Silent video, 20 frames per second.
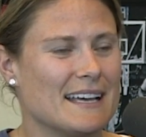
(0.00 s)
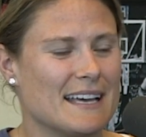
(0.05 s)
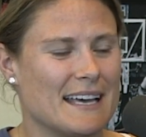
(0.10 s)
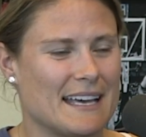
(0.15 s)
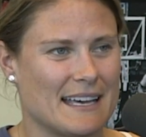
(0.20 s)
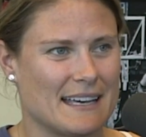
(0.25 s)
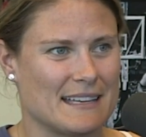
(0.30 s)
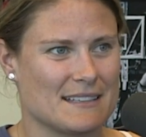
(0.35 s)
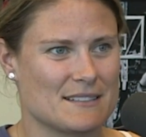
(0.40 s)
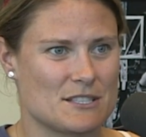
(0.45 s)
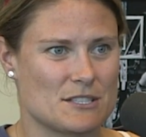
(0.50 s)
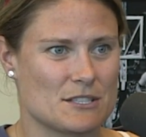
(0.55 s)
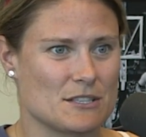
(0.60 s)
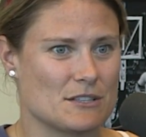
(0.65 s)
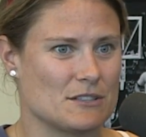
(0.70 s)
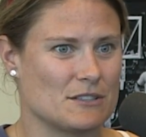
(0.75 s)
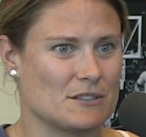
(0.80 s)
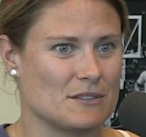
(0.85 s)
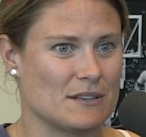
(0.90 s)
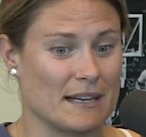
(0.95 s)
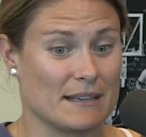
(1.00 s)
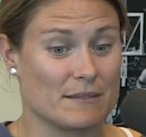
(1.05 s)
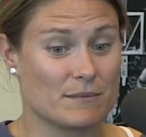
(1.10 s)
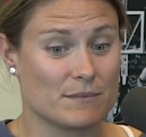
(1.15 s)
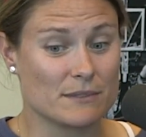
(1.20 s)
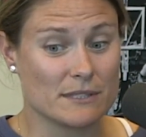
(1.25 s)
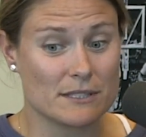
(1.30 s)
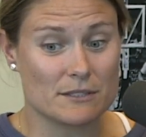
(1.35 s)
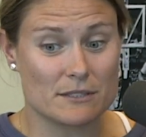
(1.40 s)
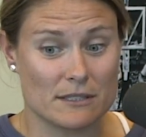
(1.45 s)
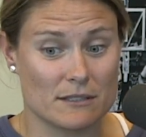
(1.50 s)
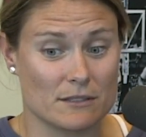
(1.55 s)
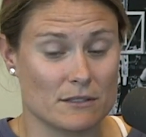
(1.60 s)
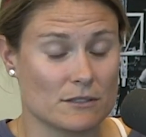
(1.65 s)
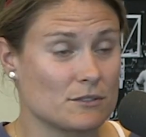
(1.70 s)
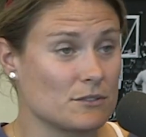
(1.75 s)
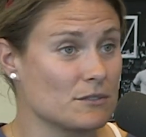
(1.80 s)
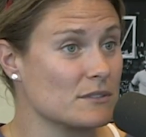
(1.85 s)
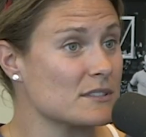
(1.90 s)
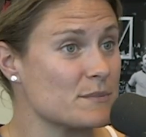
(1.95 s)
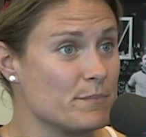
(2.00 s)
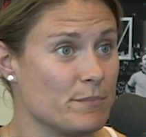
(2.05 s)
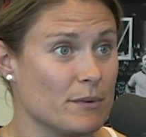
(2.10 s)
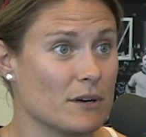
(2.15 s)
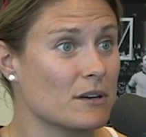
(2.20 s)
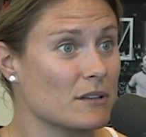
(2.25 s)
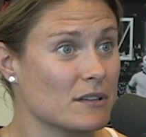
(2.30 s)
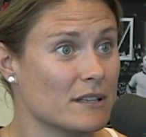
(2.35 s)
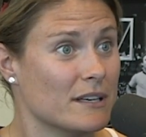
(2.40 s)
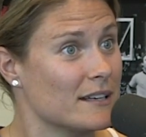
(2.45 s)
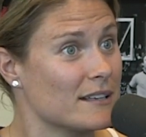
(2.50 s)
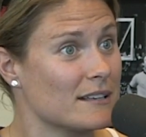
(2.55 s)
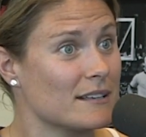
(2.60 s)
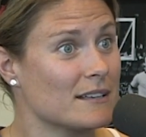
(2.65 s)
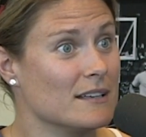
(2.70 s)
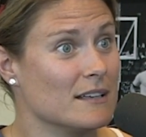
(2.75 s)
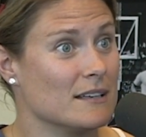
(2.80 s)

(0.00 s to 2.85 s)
And so I literally looked through this booklet